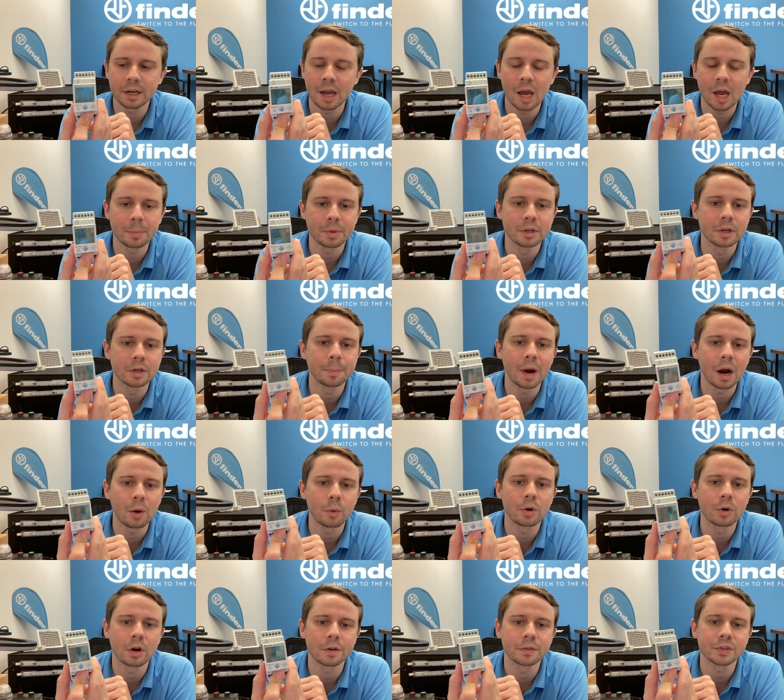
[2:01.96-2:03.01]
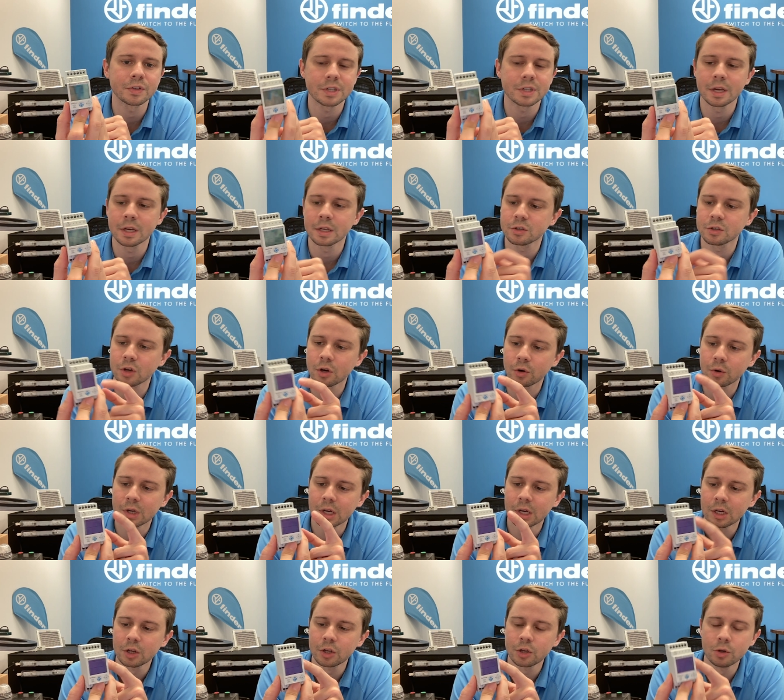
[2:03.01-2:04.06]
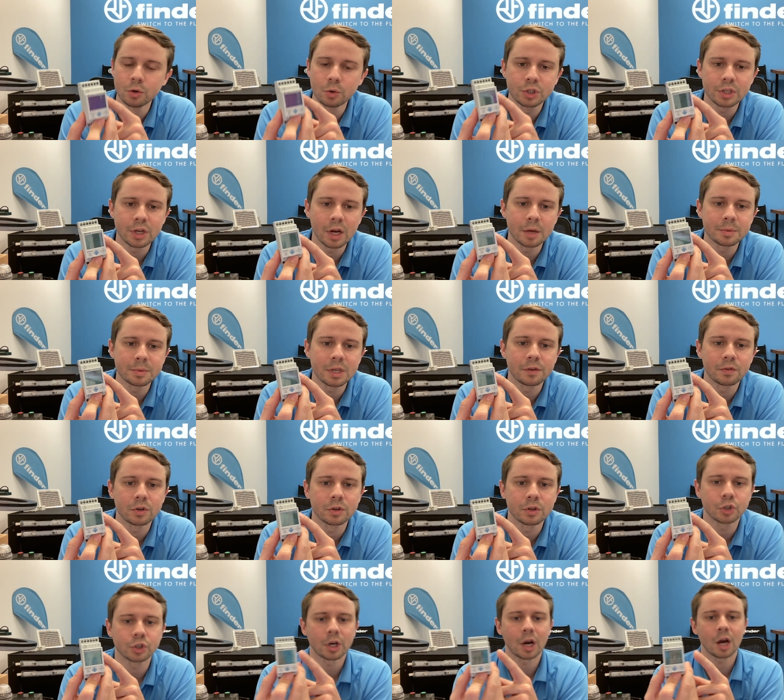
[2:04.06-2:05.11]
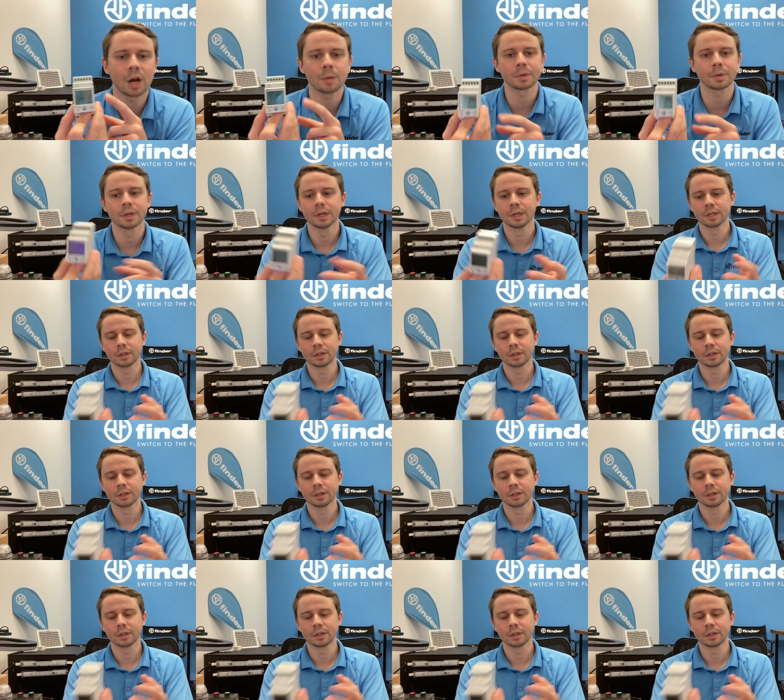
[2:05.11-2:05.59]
can happen in a powered off state. So huge time saver in the shop.